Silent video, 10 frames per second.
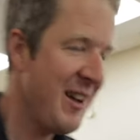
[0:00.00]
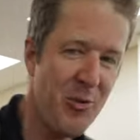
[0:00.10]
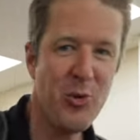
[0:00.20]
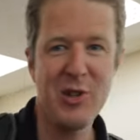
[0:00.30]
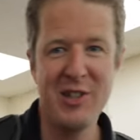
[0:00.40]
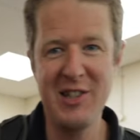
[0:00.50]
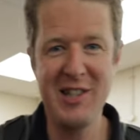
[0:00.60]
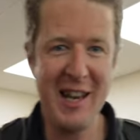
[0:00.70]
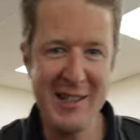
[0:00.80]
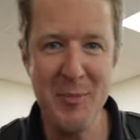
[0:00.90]
Everyone just
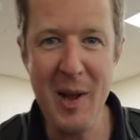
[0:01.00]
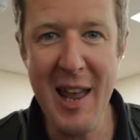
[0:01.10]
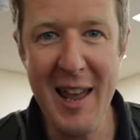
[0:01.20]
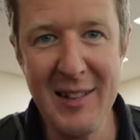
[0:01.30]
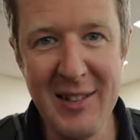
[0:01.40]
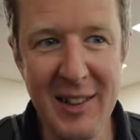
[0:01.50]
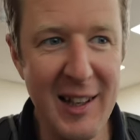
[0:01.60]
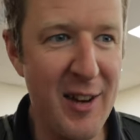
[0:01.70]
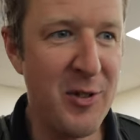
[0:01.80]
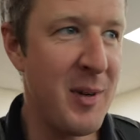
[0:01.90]
disappears and
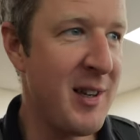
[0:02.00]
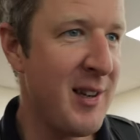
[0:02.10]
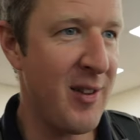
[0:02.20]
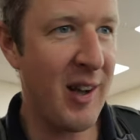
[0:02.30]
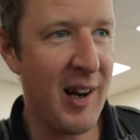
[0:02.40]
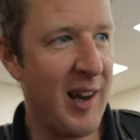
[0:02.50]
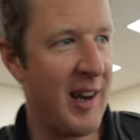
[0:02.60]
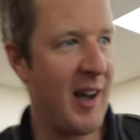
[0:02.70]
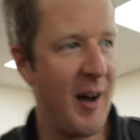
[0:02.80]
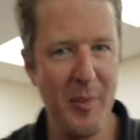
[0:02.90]
leaves me to do the
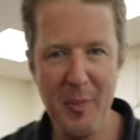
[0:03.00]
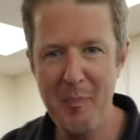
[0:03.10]
cleaning up.